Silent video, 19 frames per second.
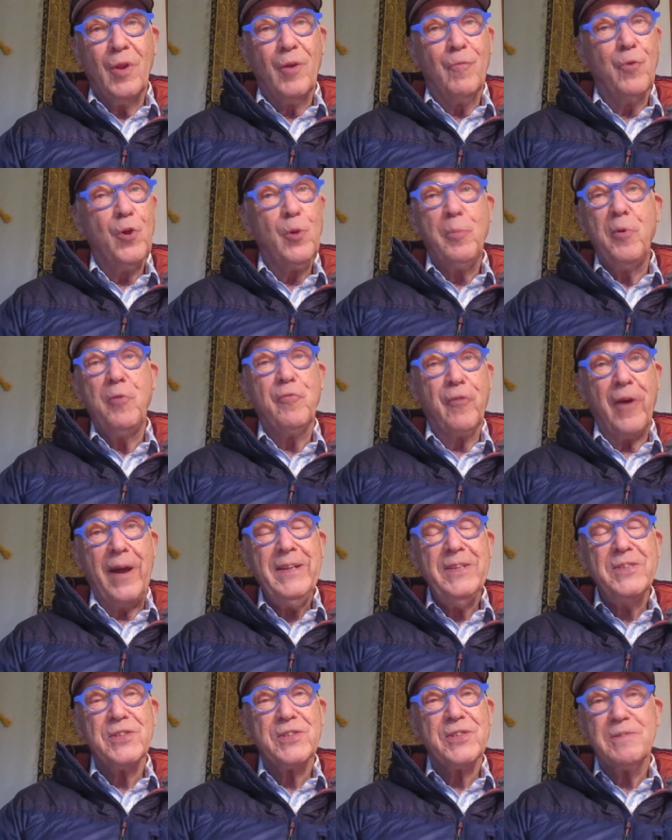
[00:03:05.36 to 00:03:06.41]
we'll be
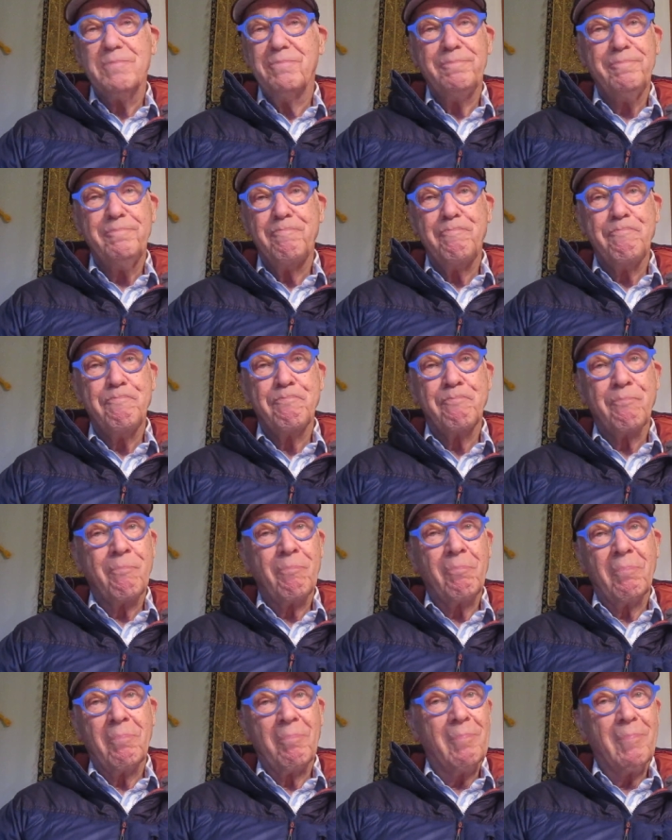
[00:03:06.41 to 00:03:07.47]
friends.
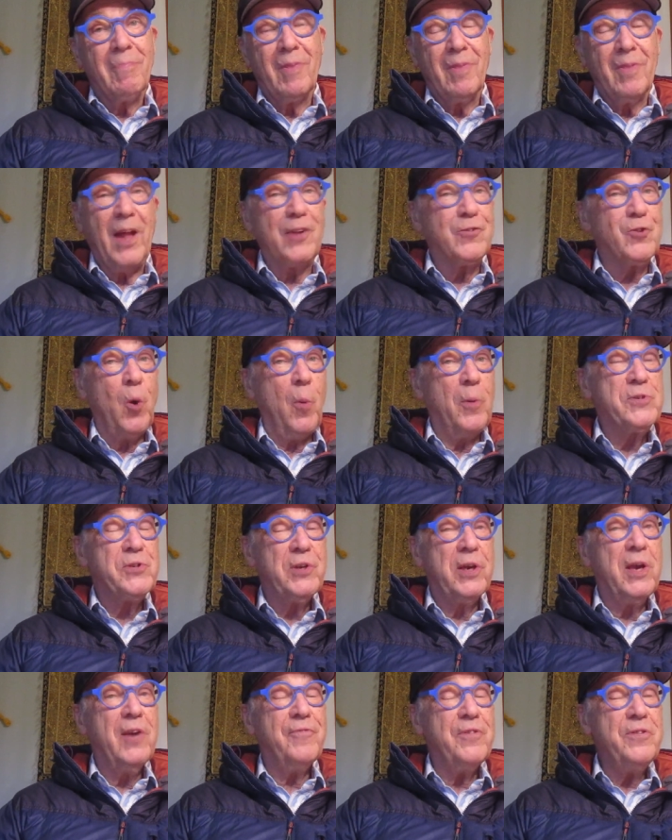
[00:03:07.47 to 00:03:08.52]
That's always
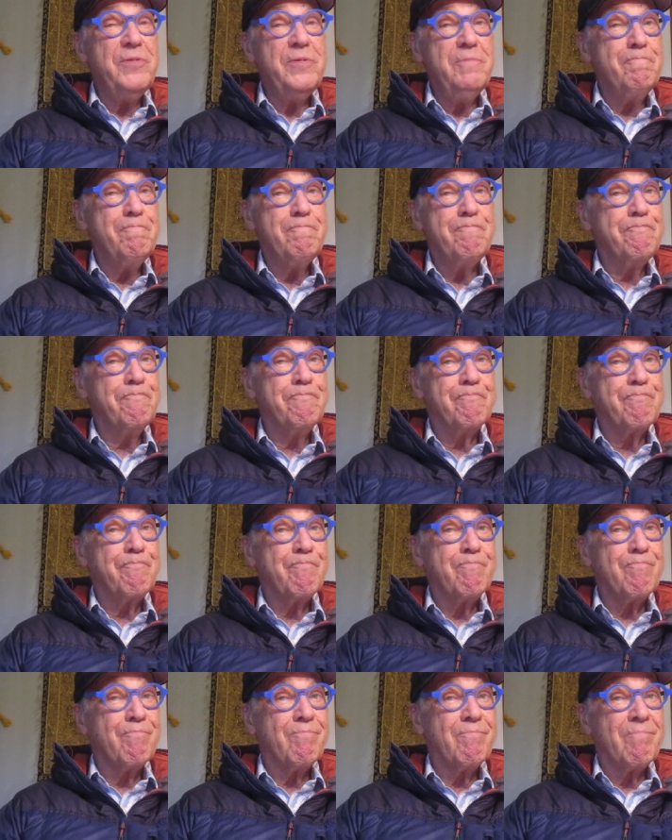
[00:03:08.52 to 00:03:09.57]
a given.
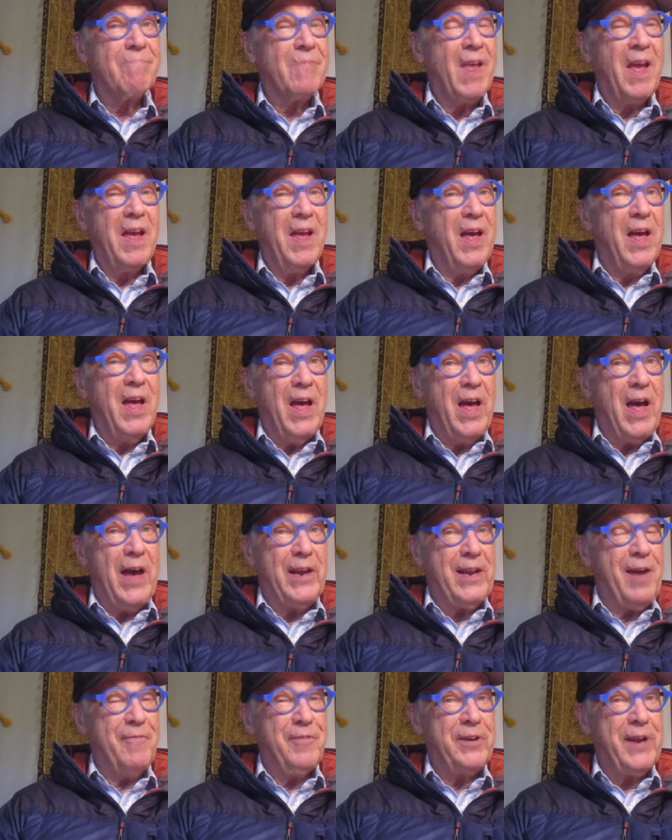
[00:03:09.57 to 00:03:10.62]

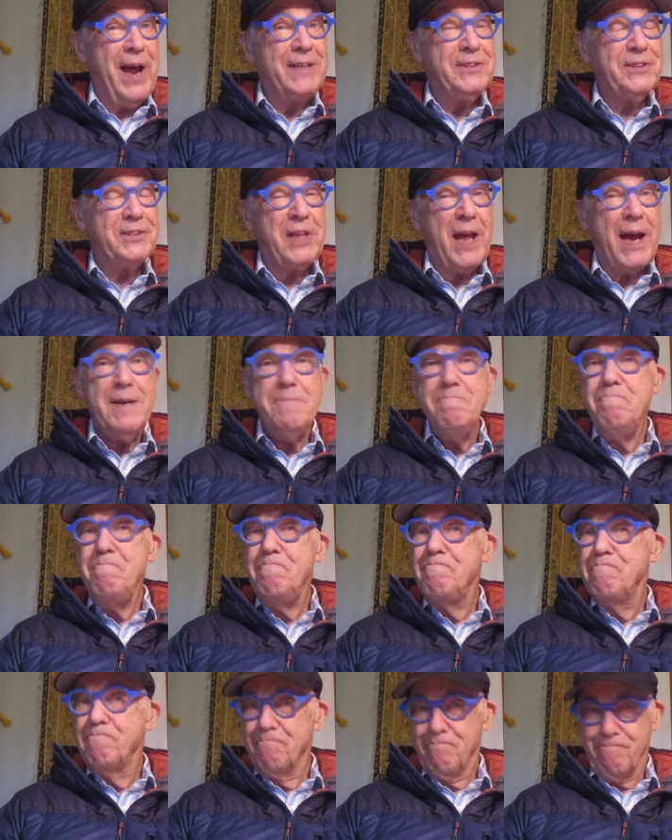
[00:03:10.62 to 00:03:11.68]
And have a nice
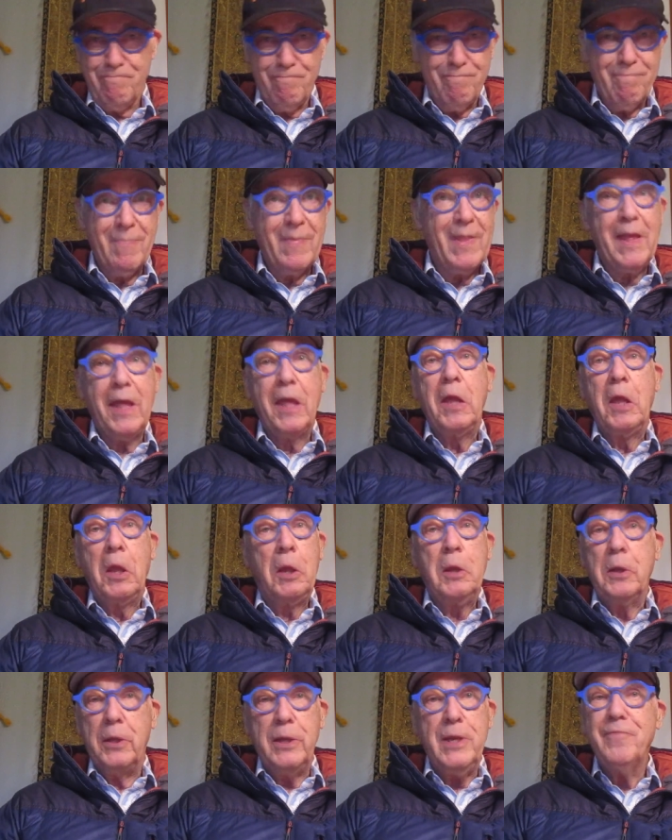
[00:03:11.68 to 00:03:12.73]
time,
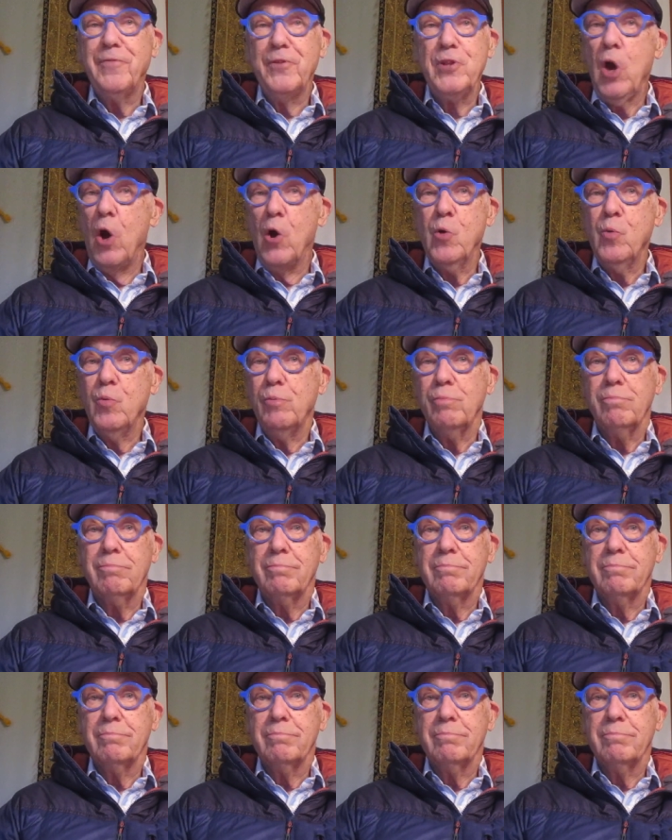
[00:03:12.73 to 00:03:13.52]
even though